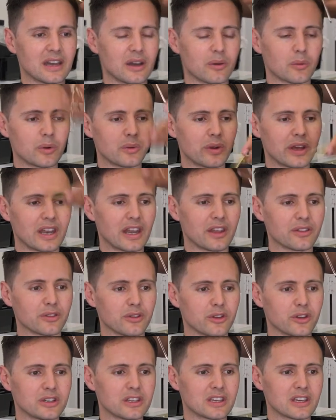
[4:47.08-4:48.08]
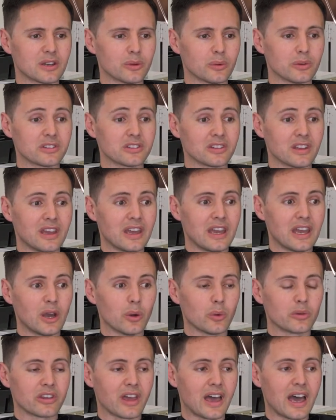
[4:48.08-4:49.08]
and when we had our third kid, it
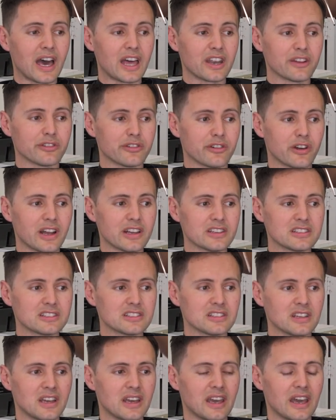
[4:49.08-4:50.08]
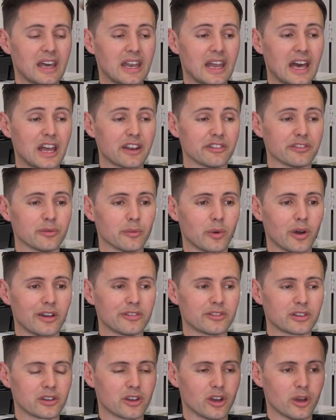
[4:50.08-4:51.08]
was harder for us and harder for my
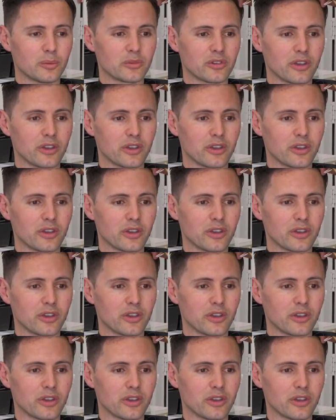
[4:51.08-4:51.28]
wife to cope.